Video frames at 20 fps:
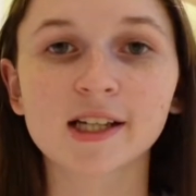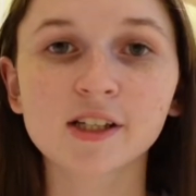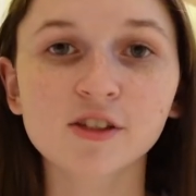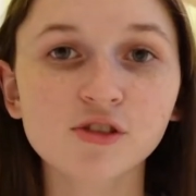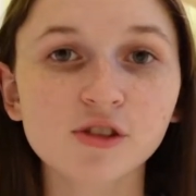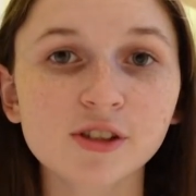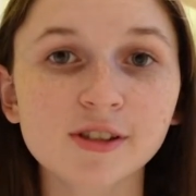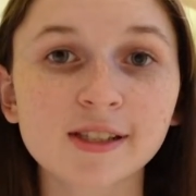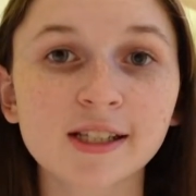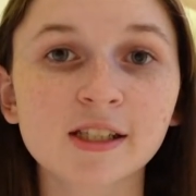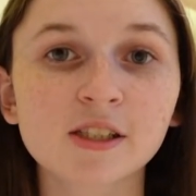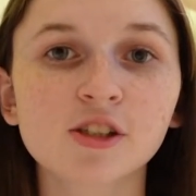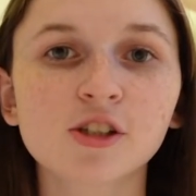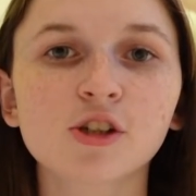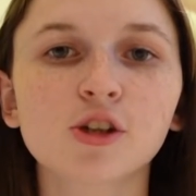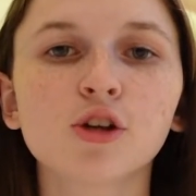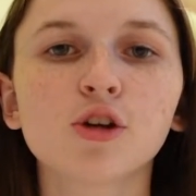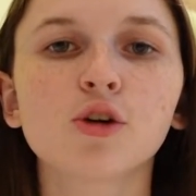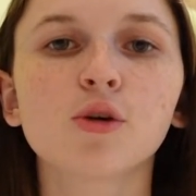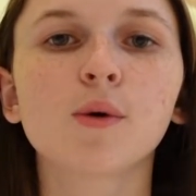interesting to
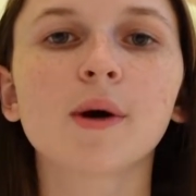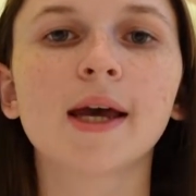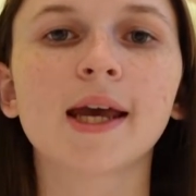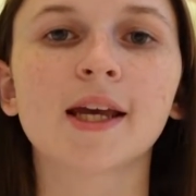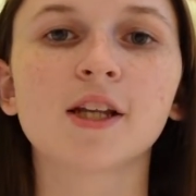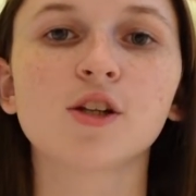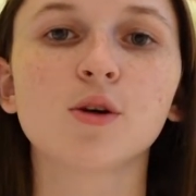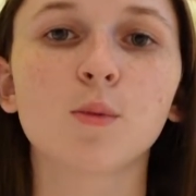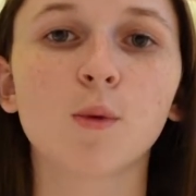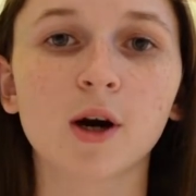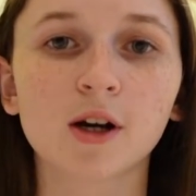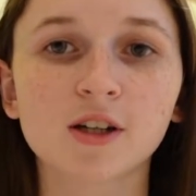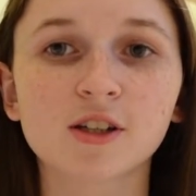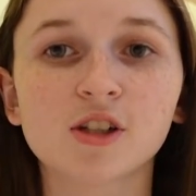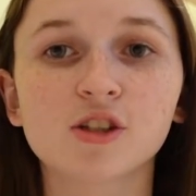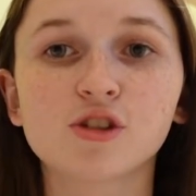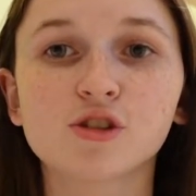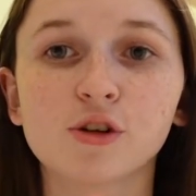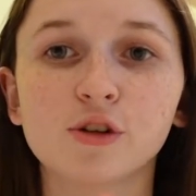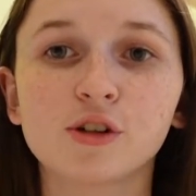you and you want
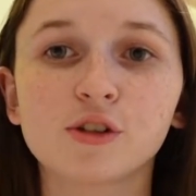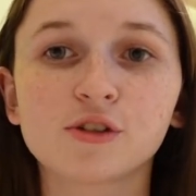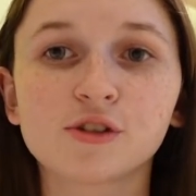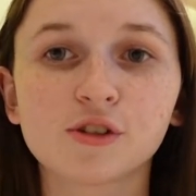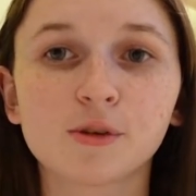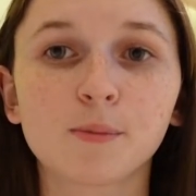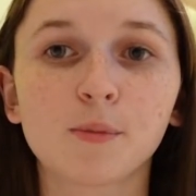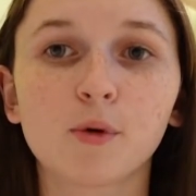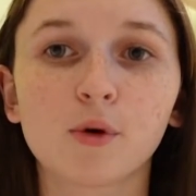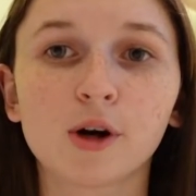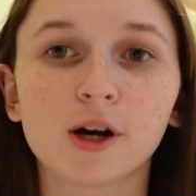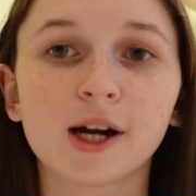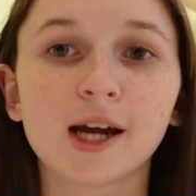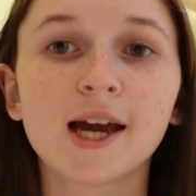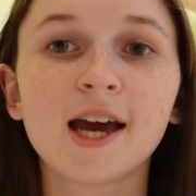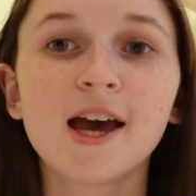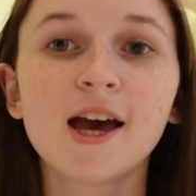to show your support